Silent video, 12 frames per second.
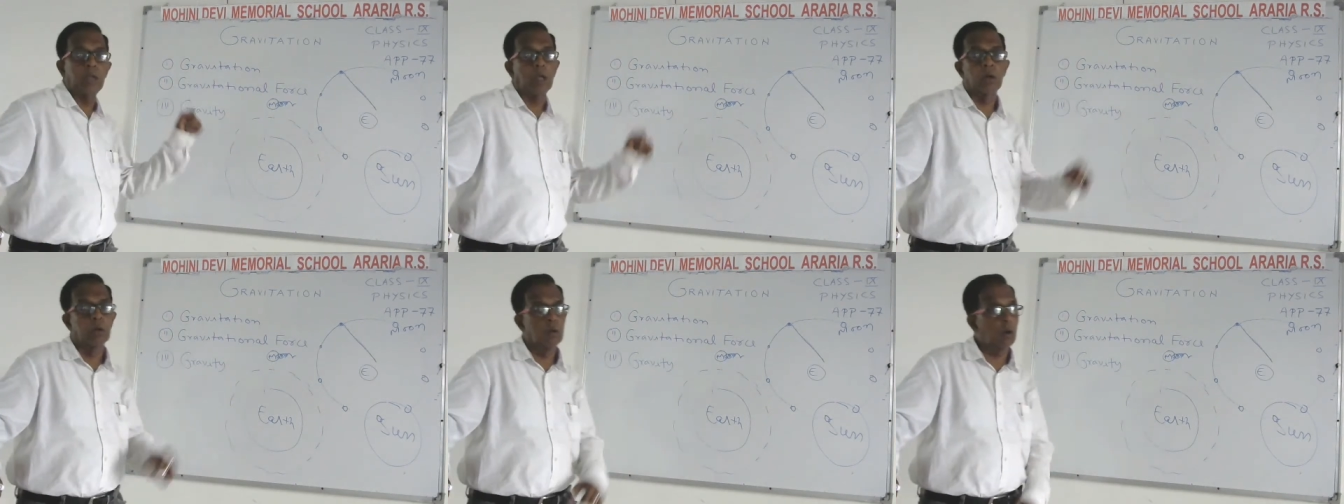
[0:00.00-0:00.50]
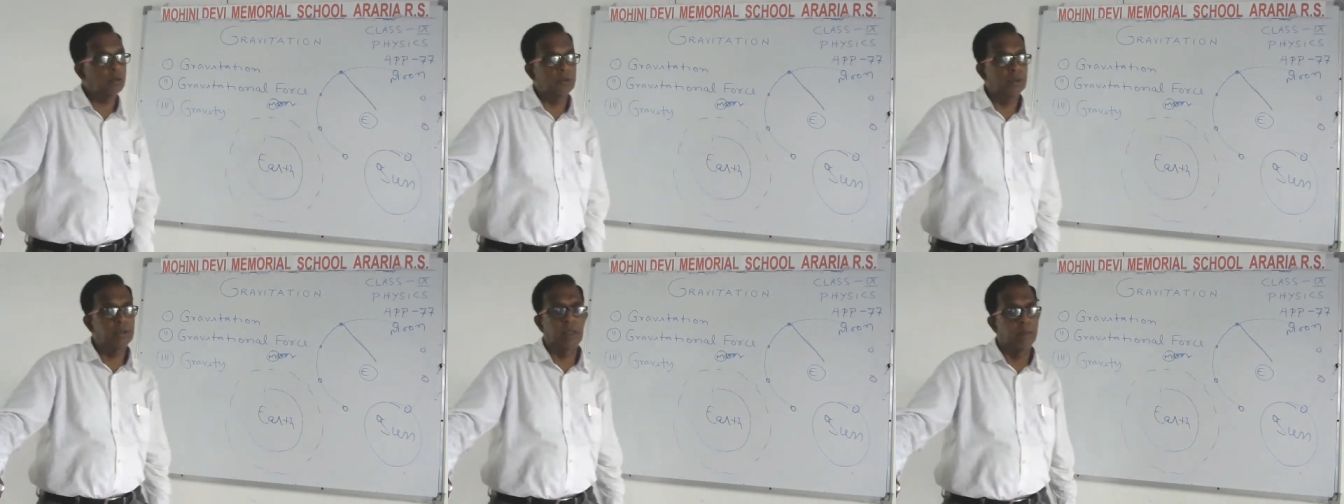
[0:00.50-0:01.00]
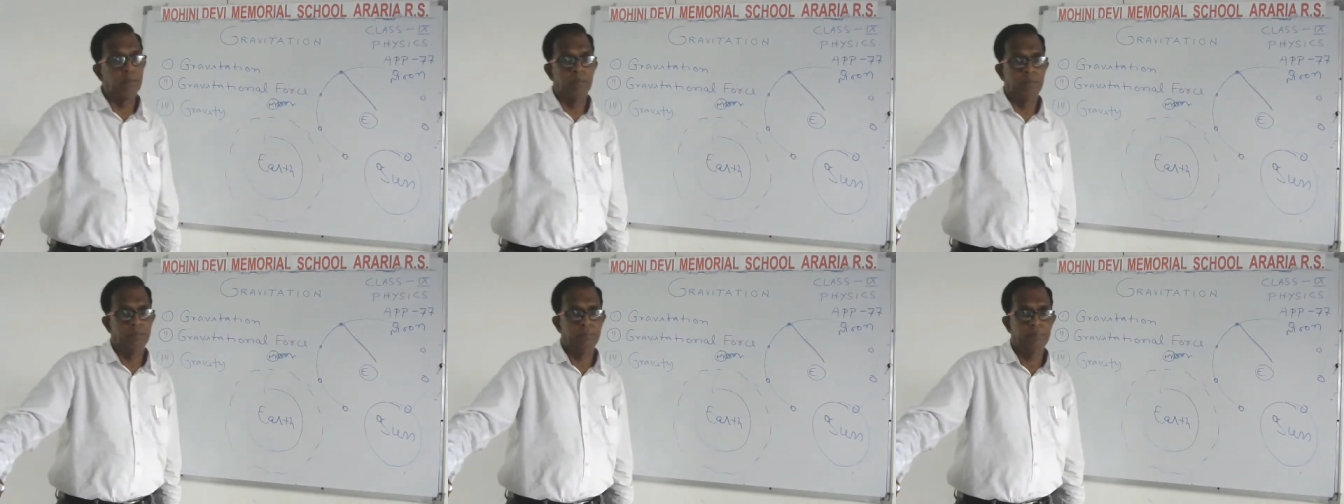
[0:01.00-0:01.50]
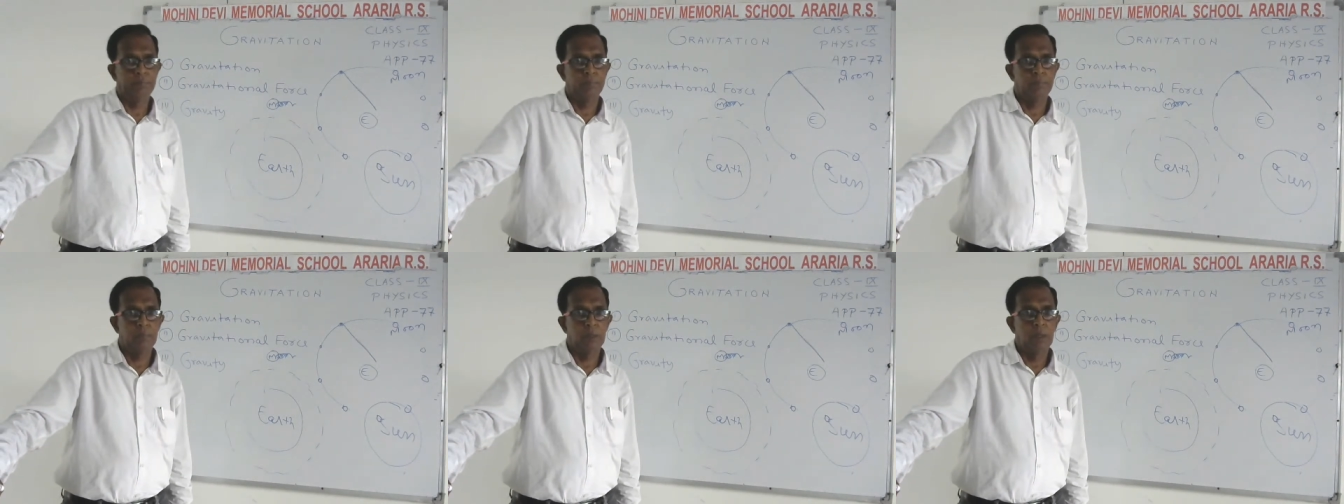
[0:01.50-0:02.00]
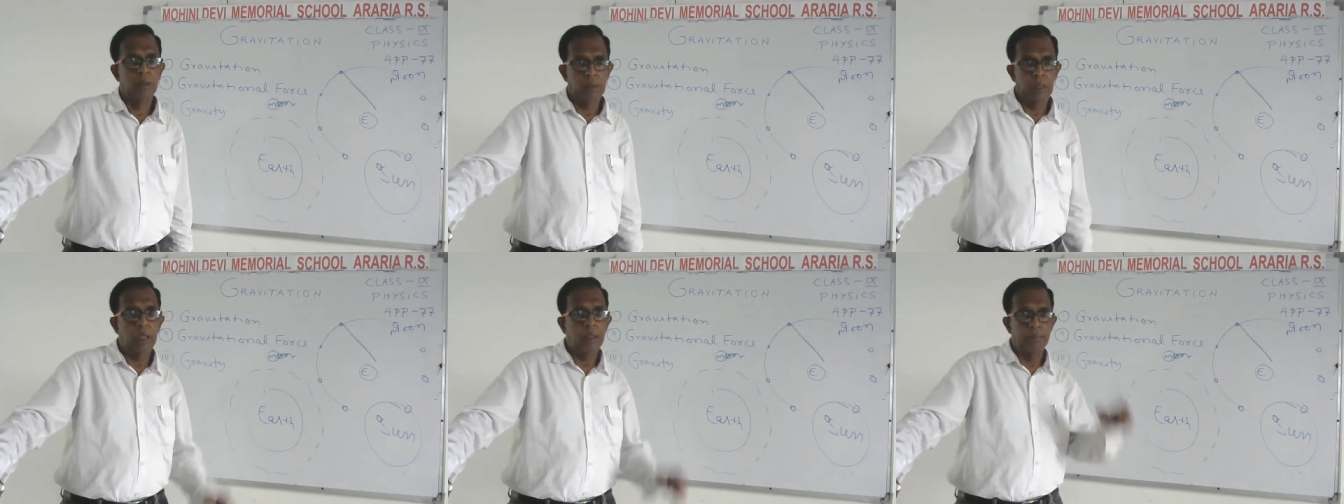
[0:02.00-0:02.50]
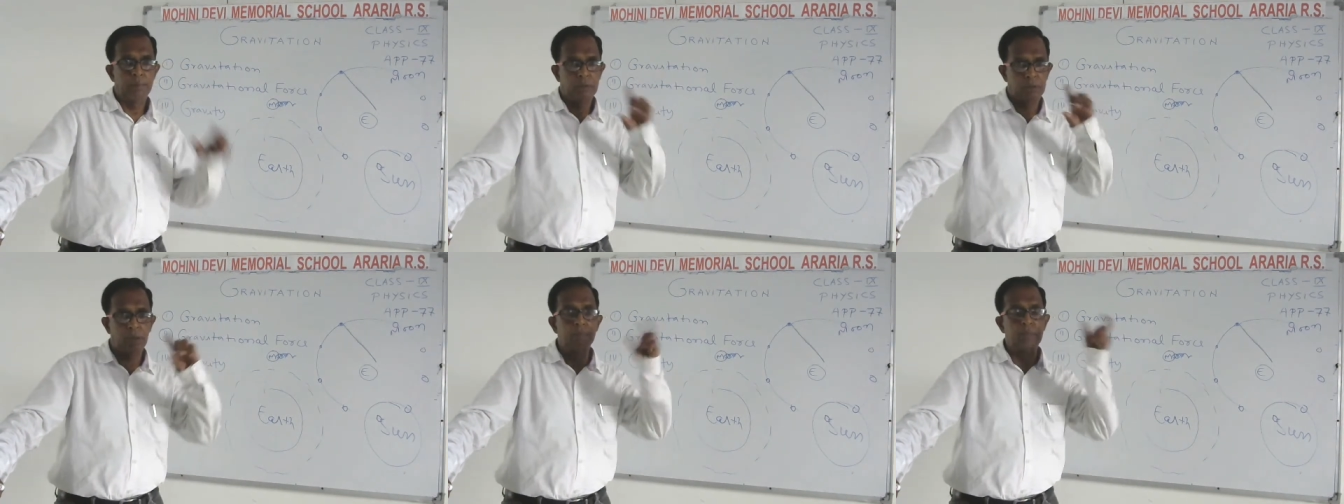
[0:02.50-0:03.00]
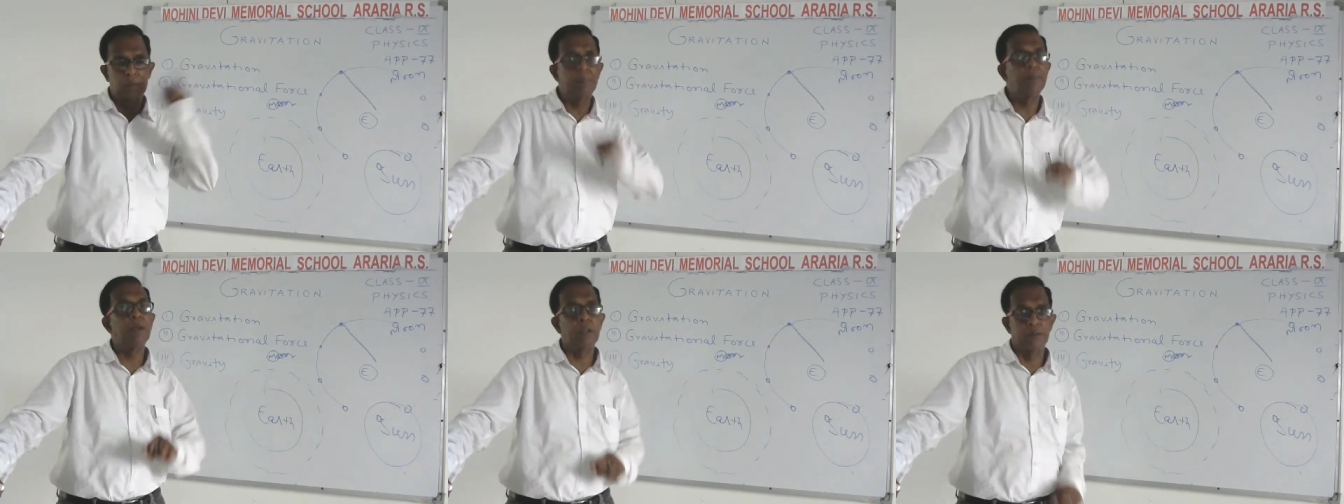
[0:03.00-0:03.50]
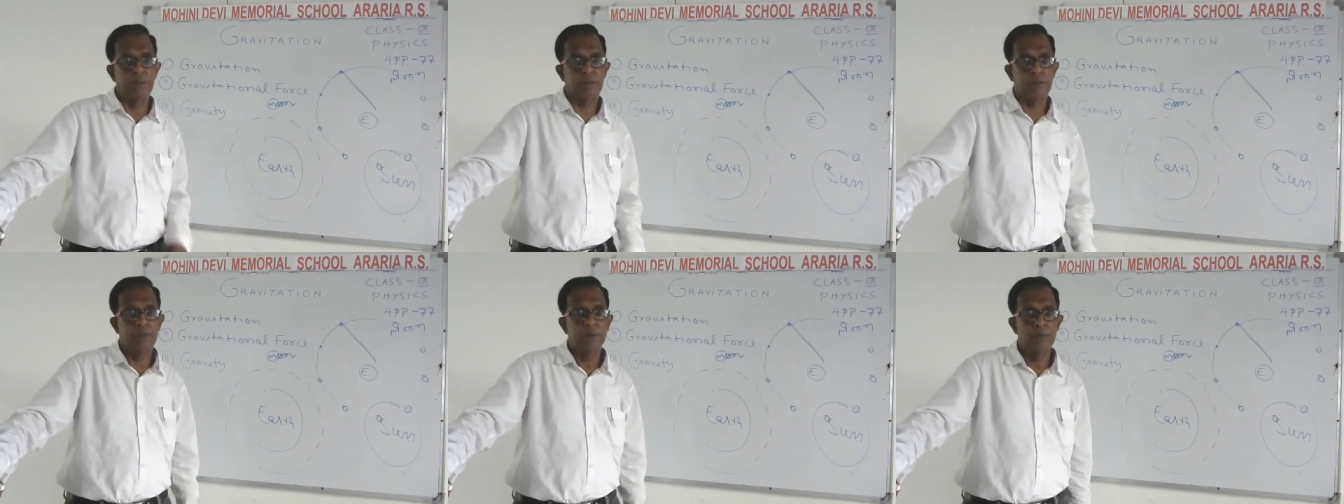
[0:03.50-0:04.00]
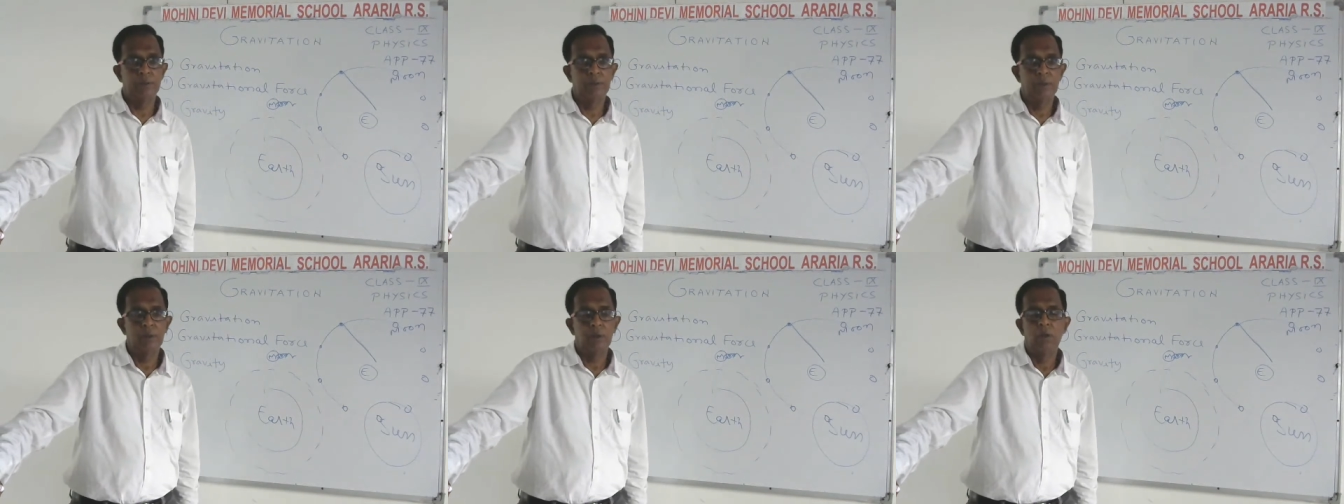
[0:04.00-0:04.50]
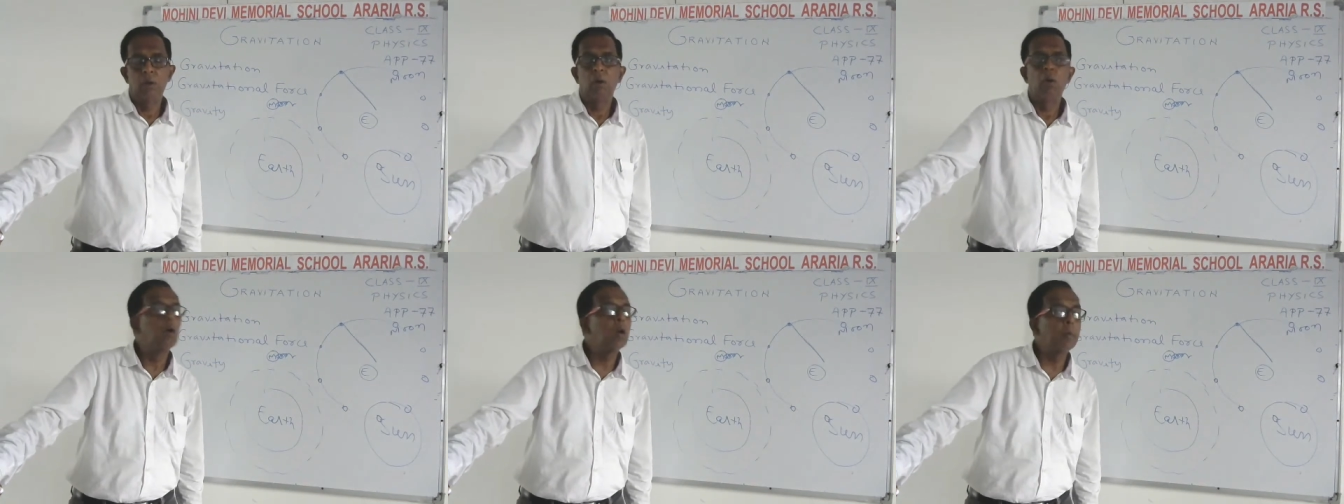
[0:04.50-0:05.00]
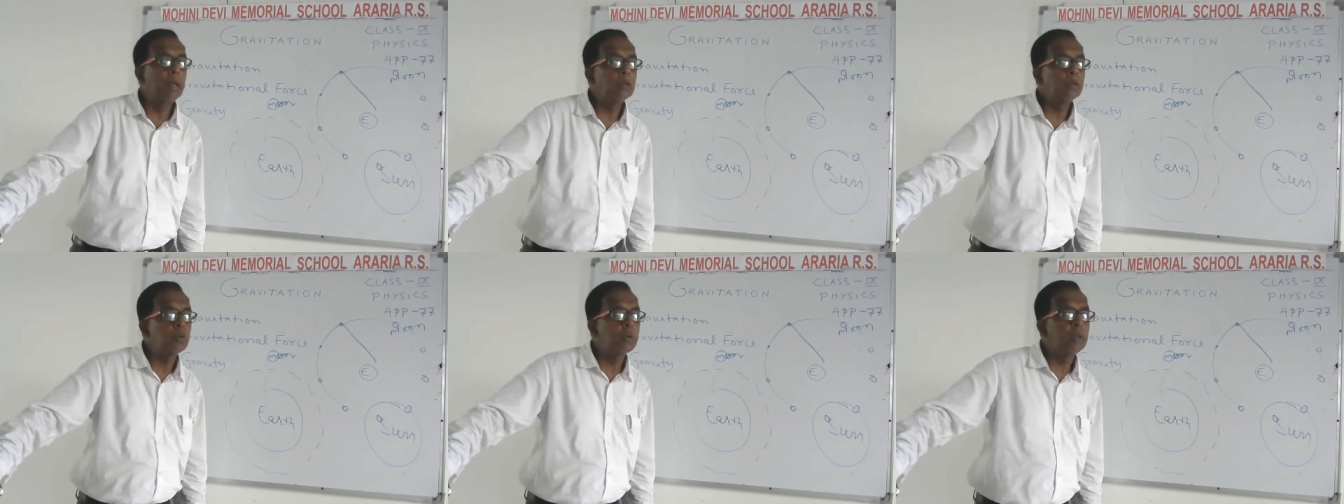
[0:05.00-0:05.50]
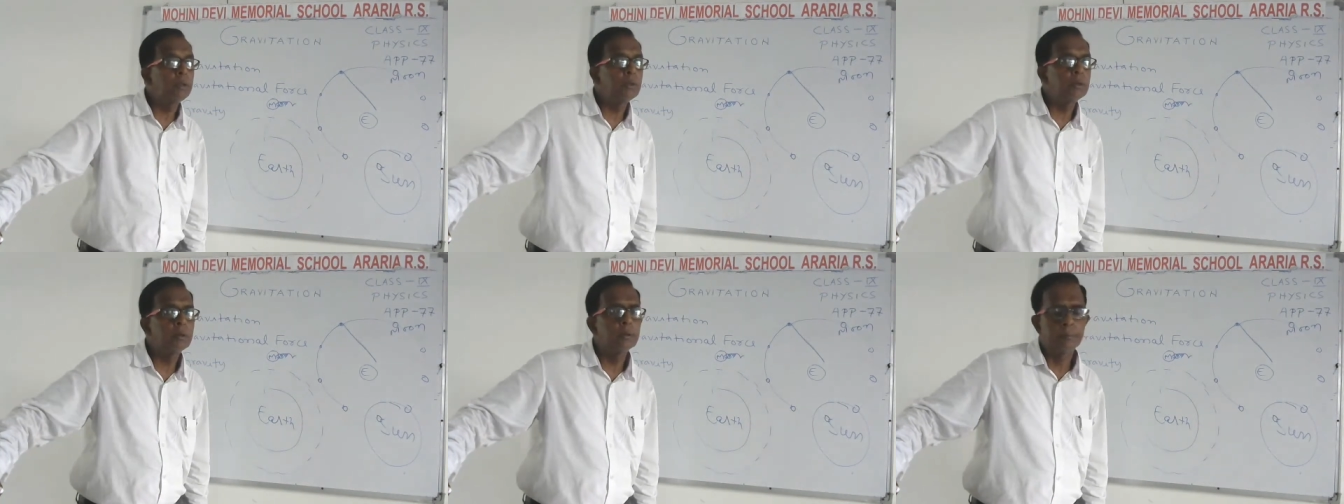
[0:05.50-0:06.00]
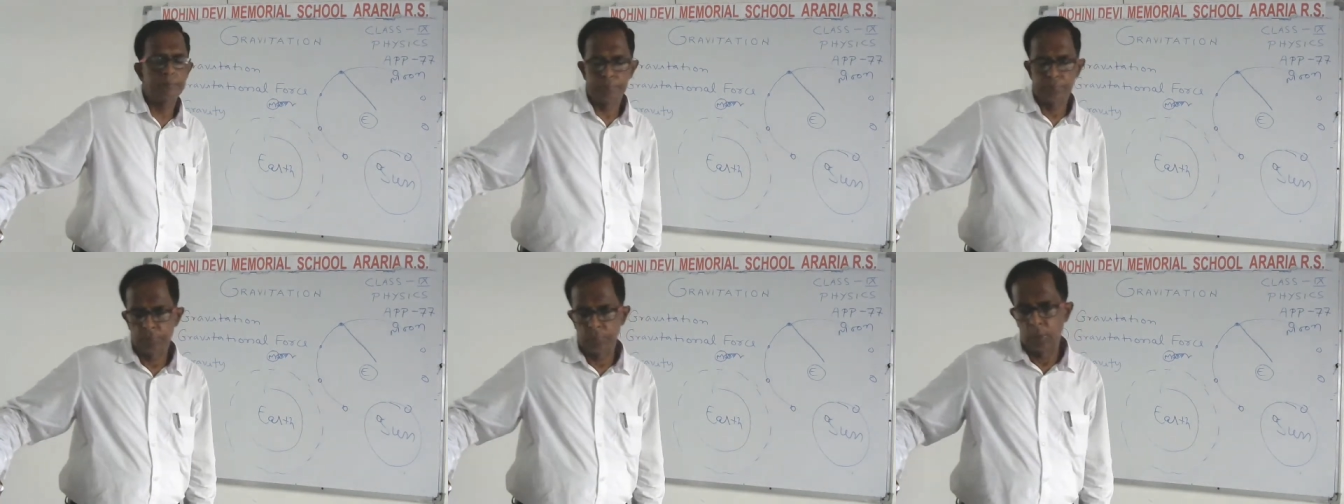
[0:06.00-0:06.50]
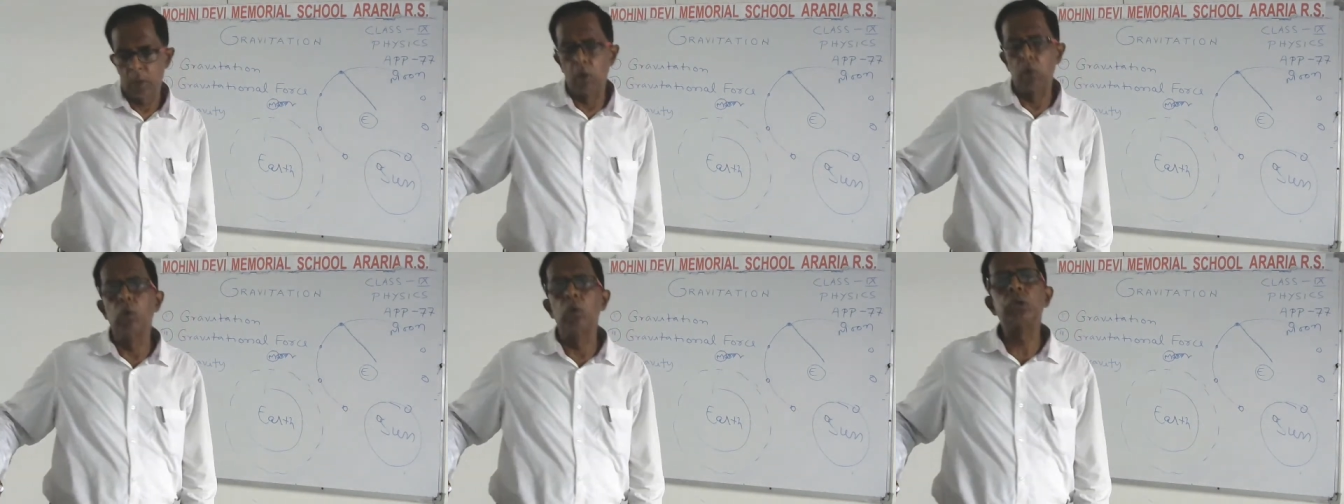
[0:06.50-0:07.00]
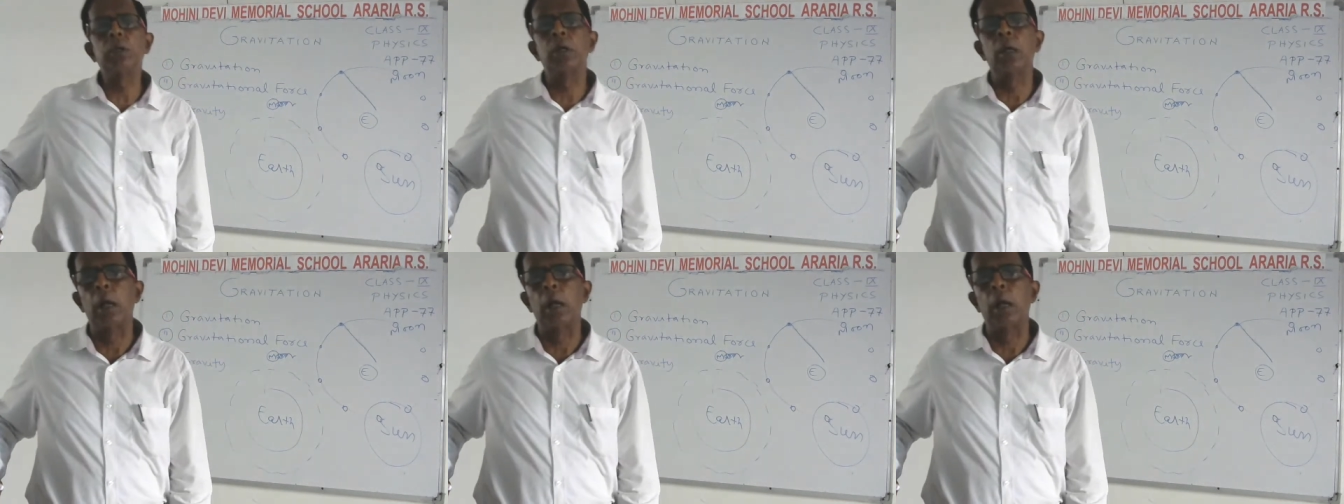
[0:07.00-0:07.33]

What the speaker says: are not same. There are some differences. Okay, my students, a question